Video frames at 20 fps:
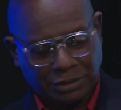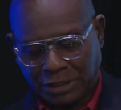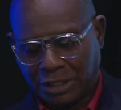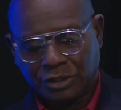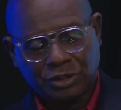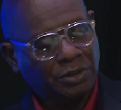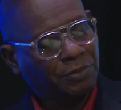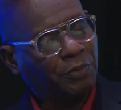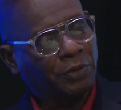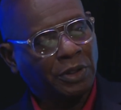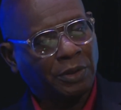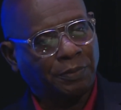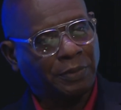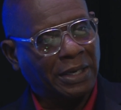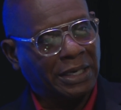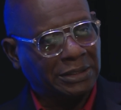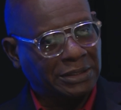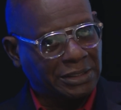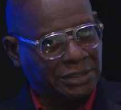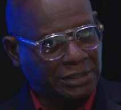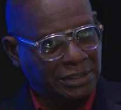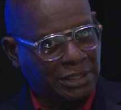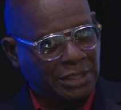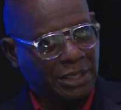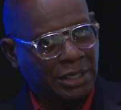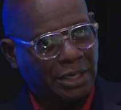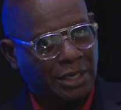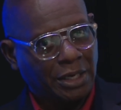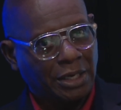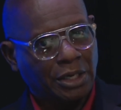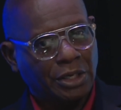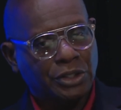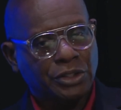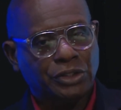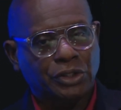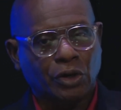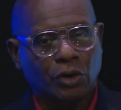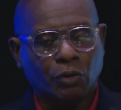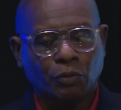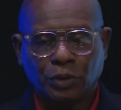the party C.
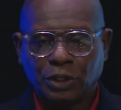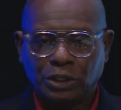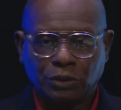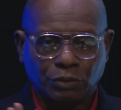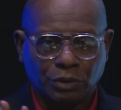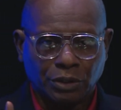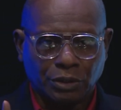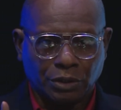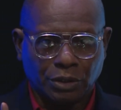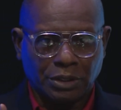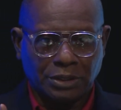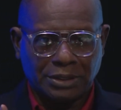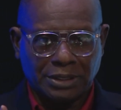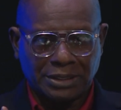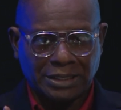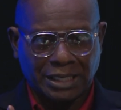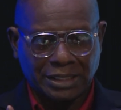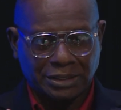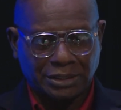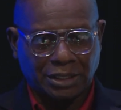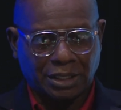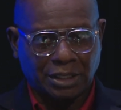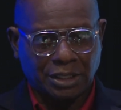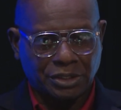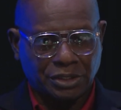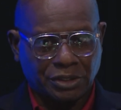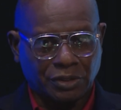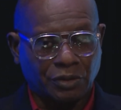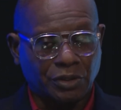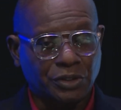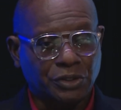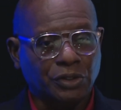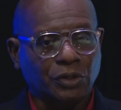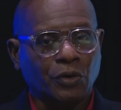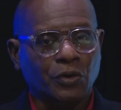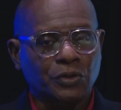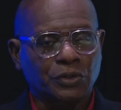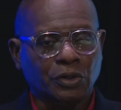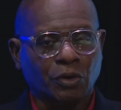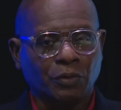So that's not necessarily
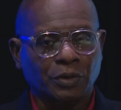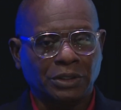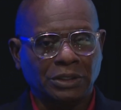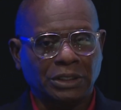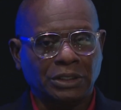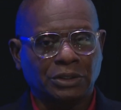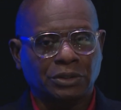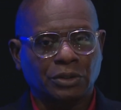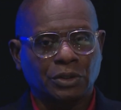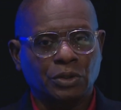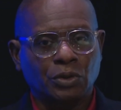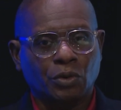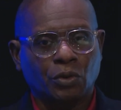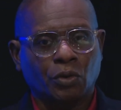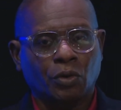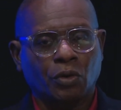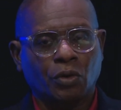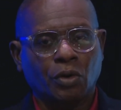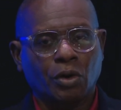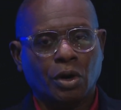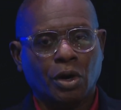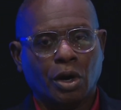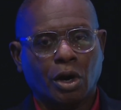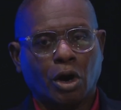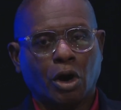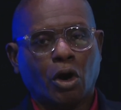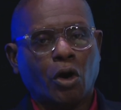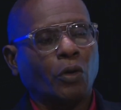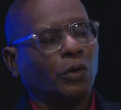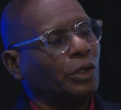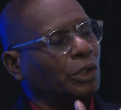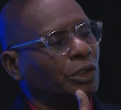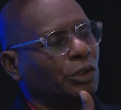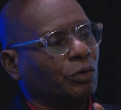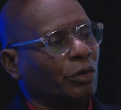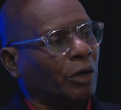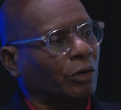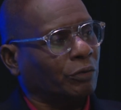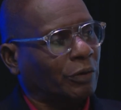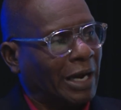so. So we need to know, how did
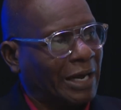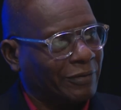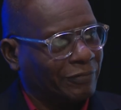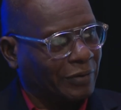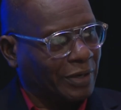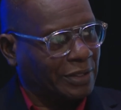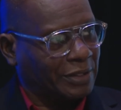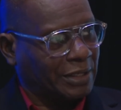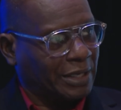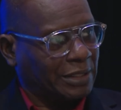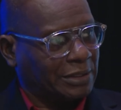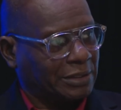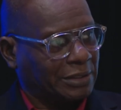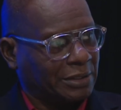you arrive at that?